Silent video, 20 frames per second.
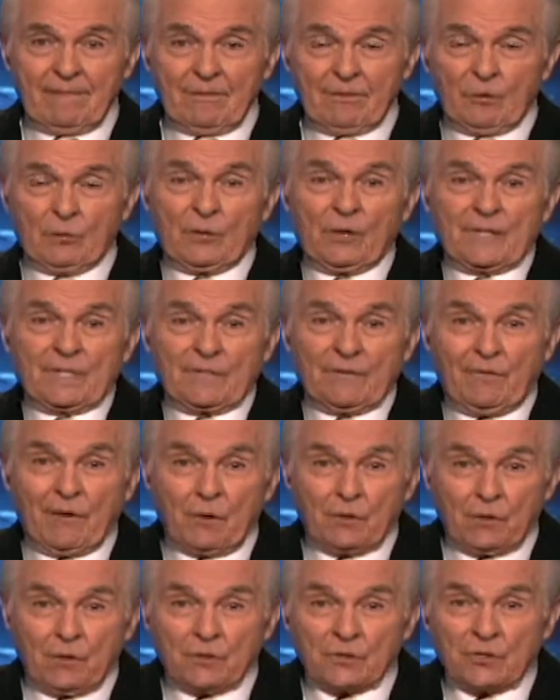the grace of
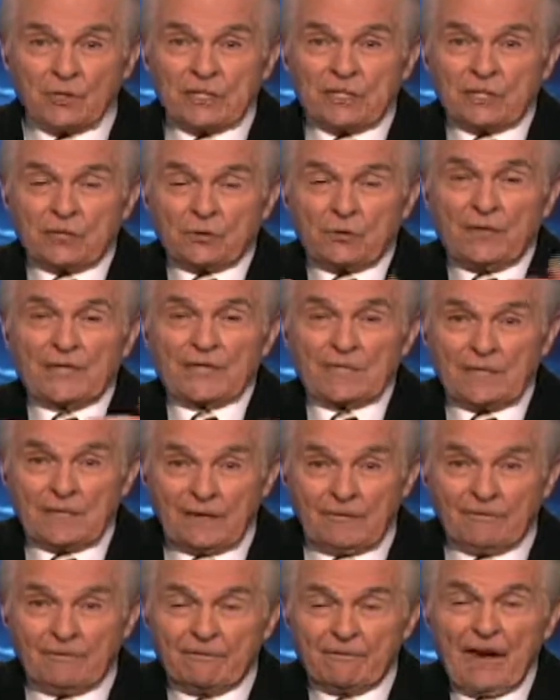our Lord Jesus Christ, the
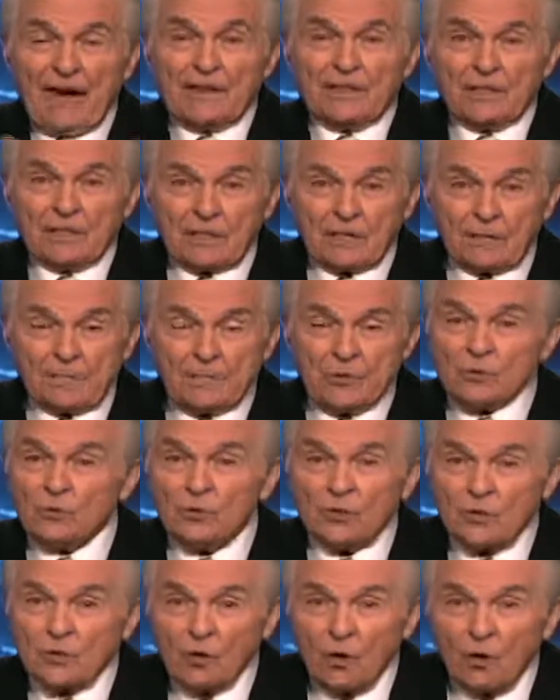love of God, and the
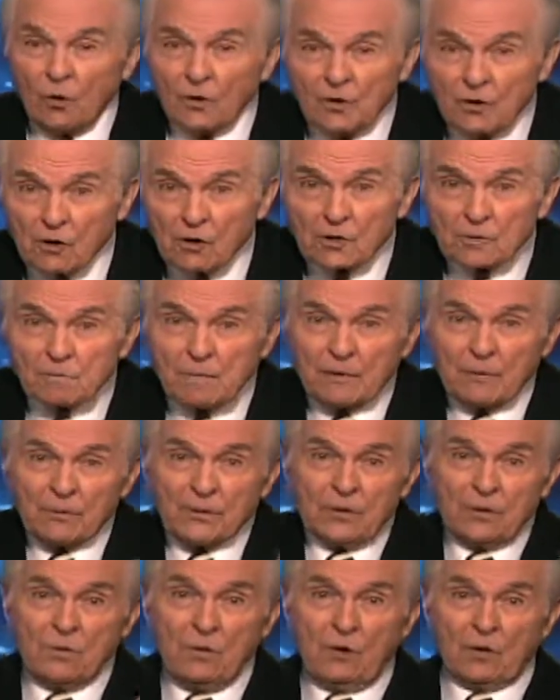communion of the Holy Ghost be
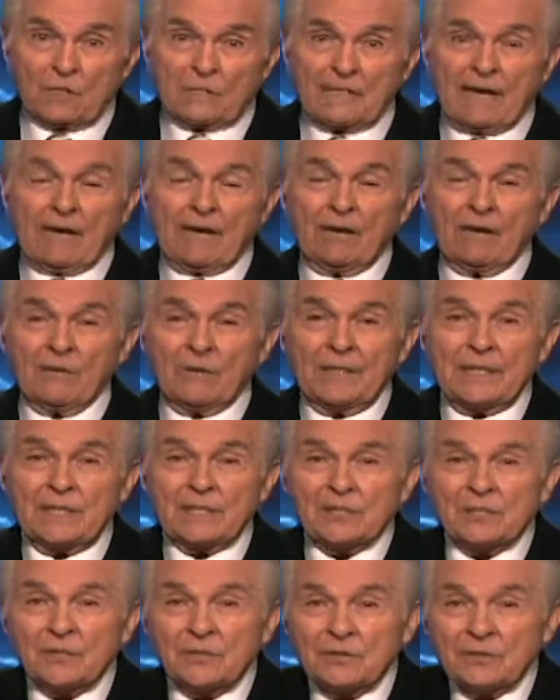with you all, 2
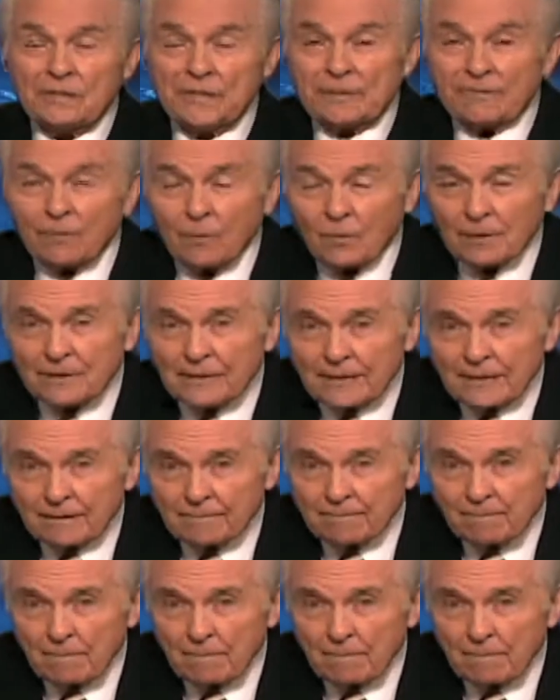Corinthians 13:14.